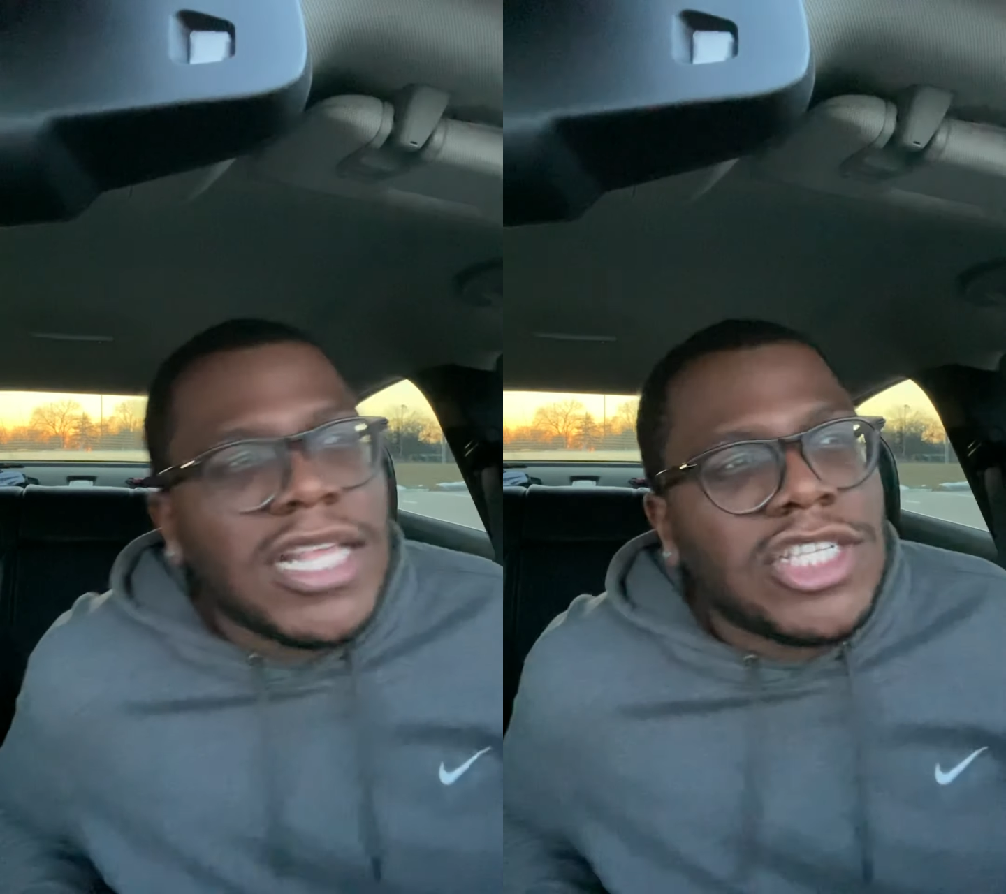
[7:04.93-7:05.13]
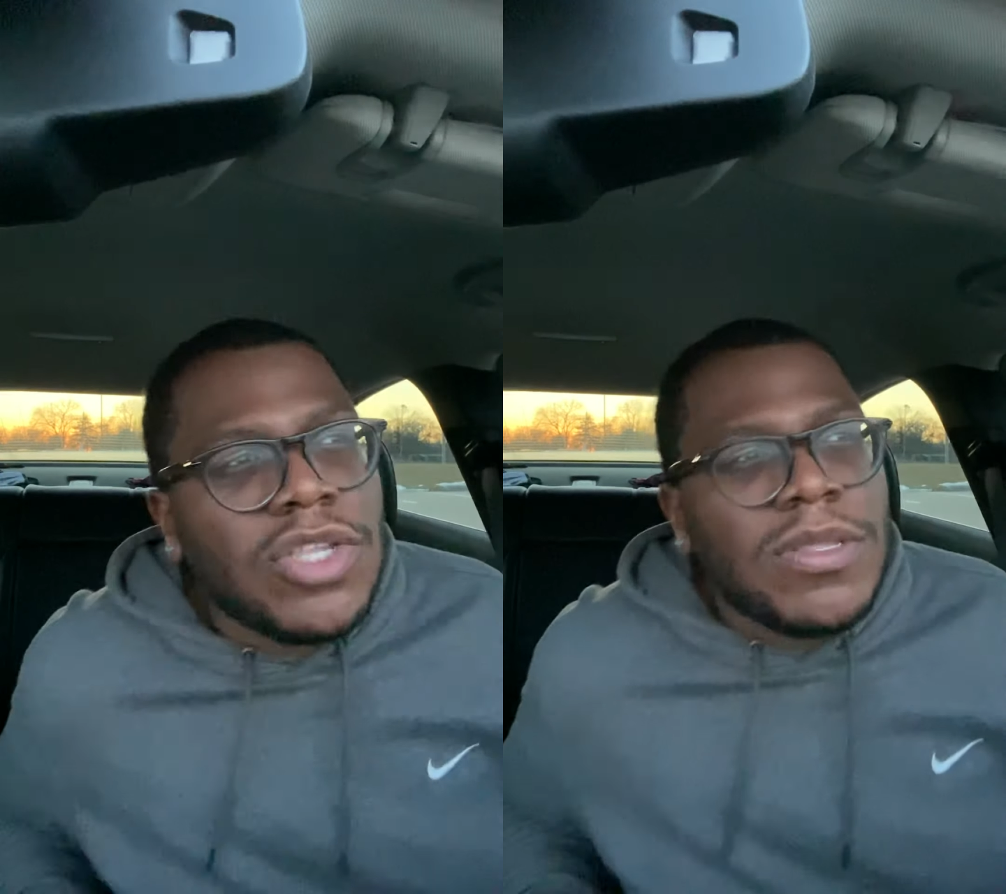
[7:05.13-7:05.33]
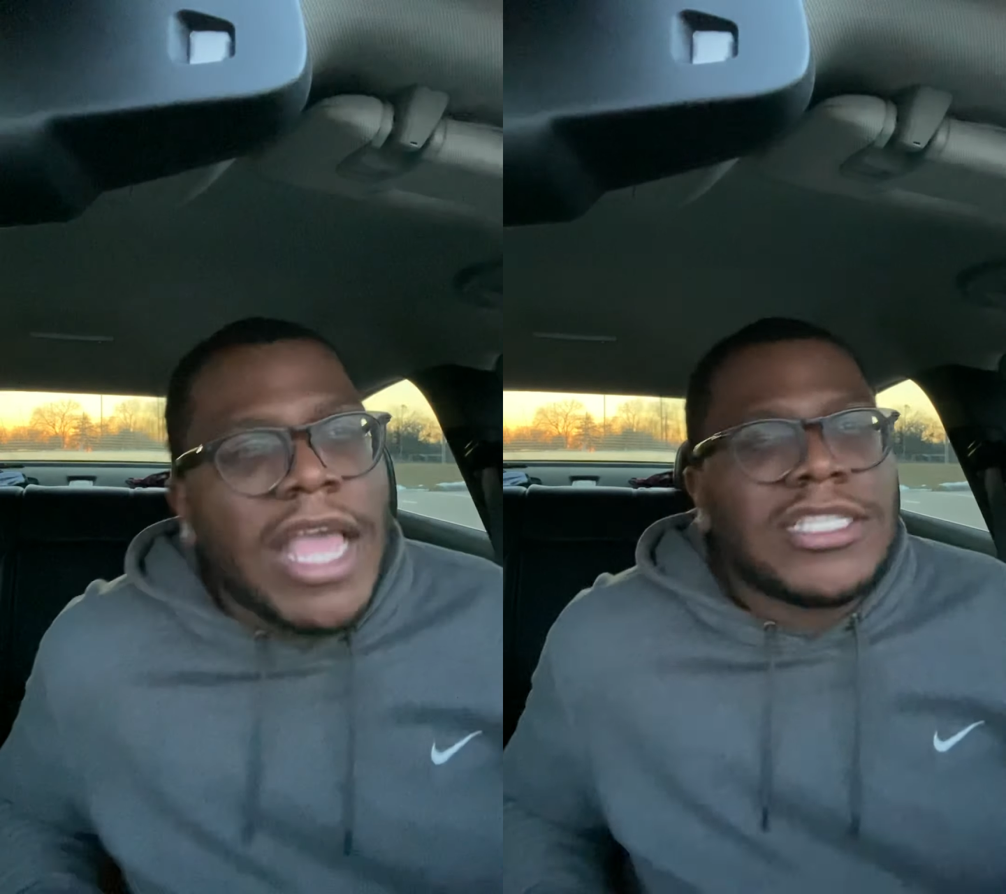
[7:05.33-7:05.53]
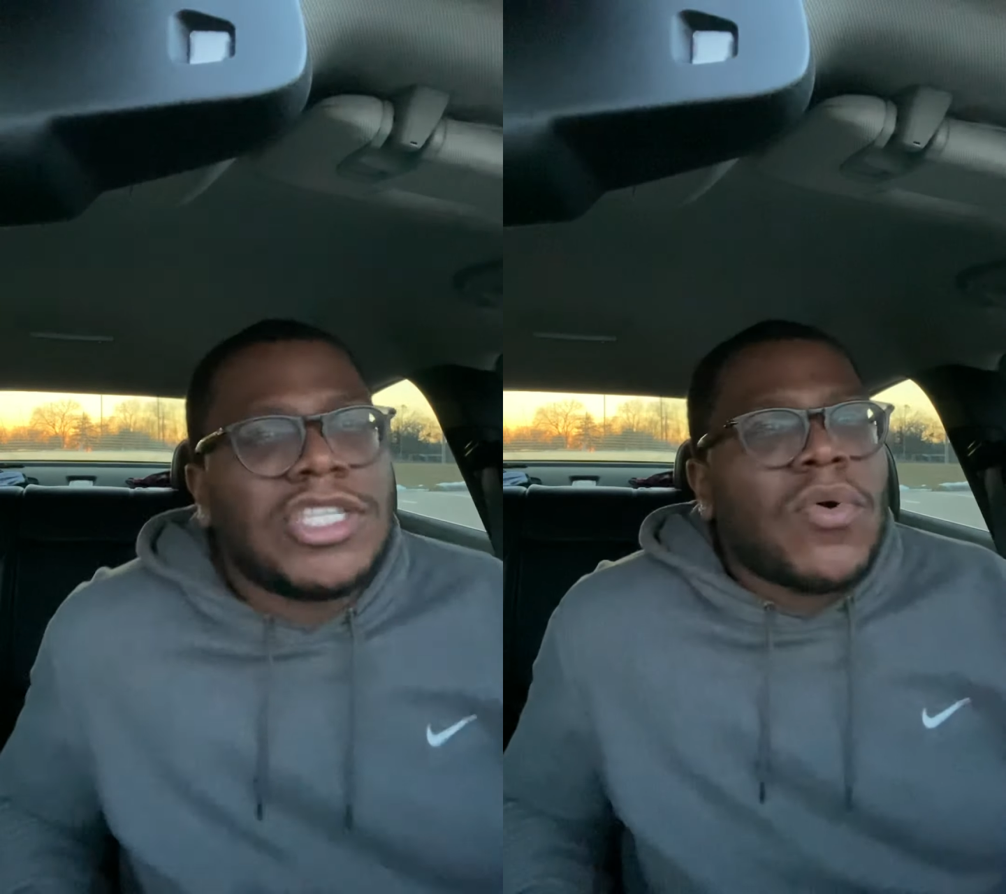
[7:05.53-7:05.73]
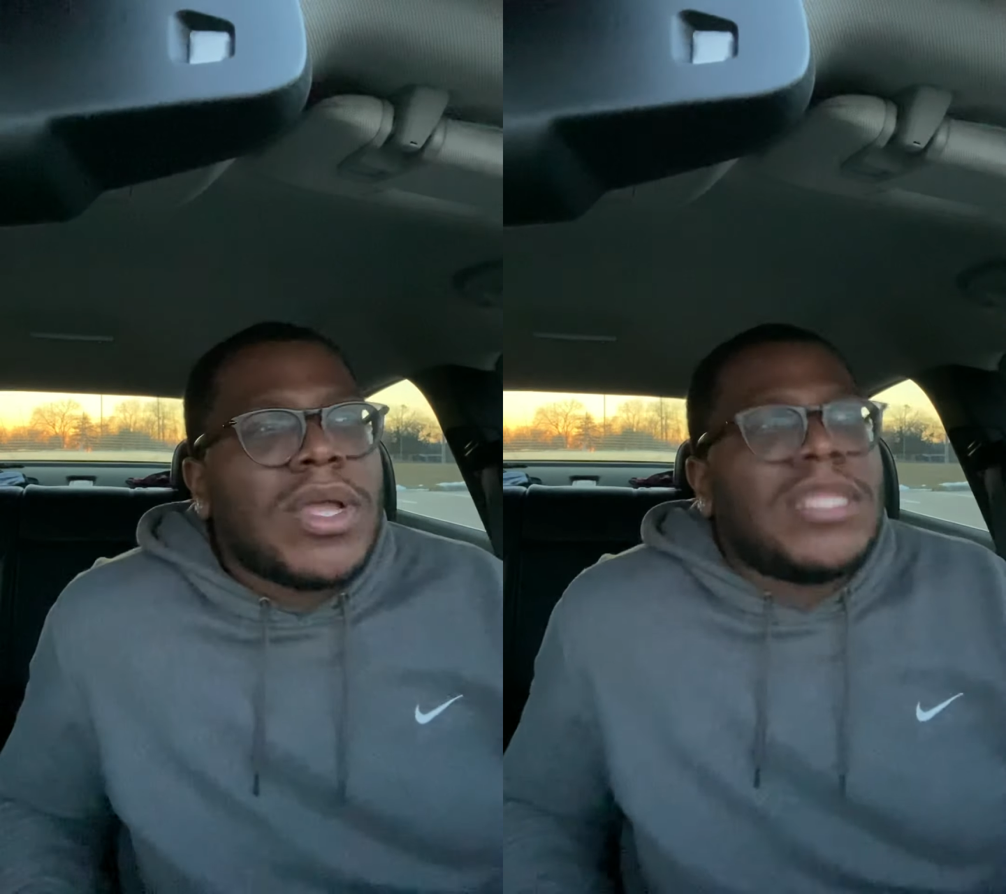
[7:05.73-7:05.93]
is
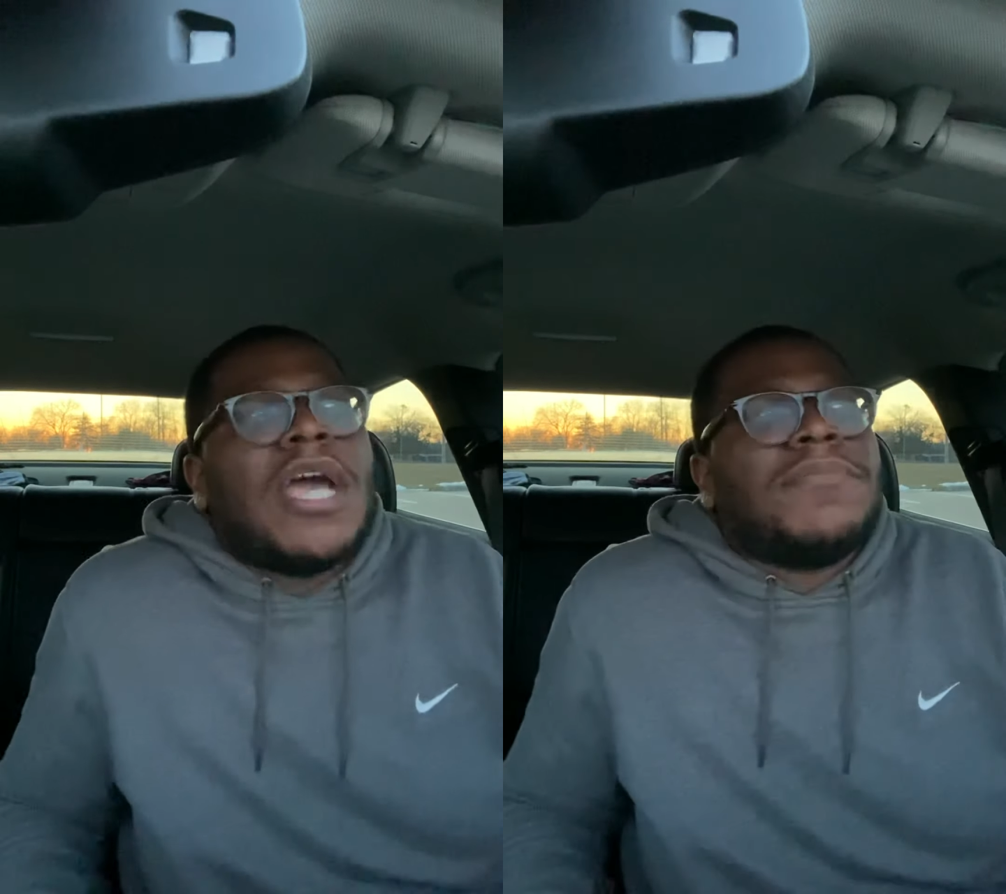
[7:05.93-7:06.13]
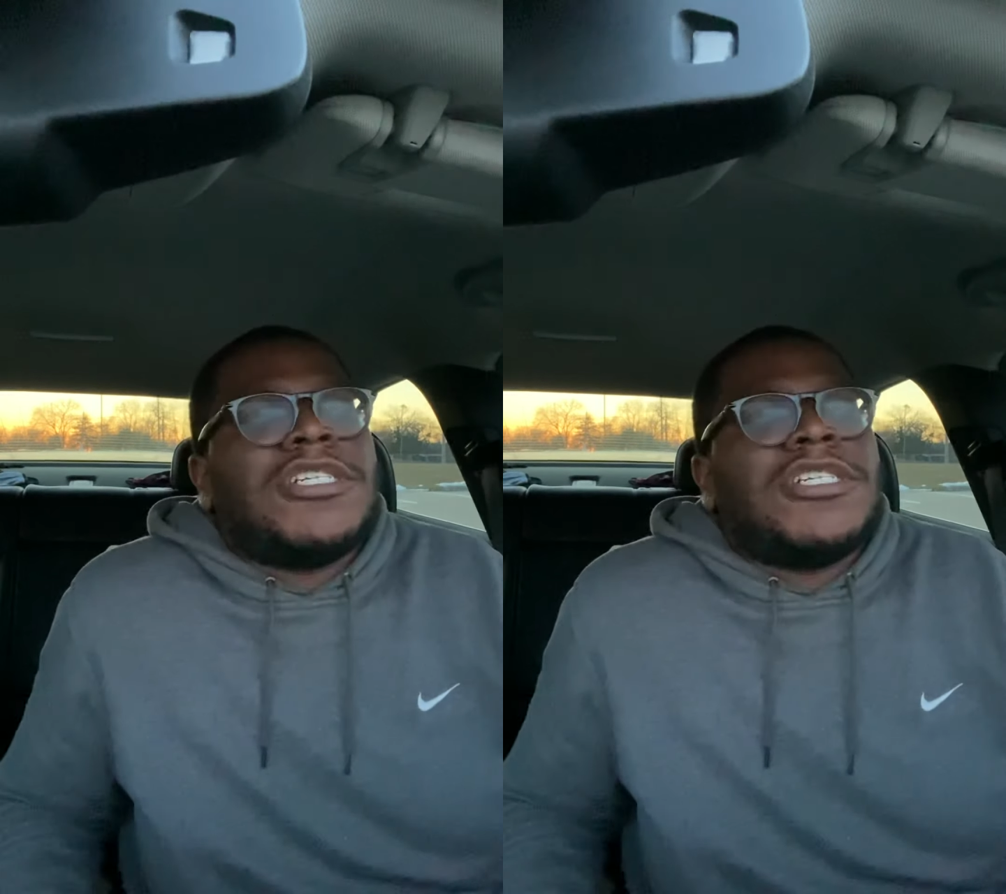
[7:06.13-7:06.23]
doing dumb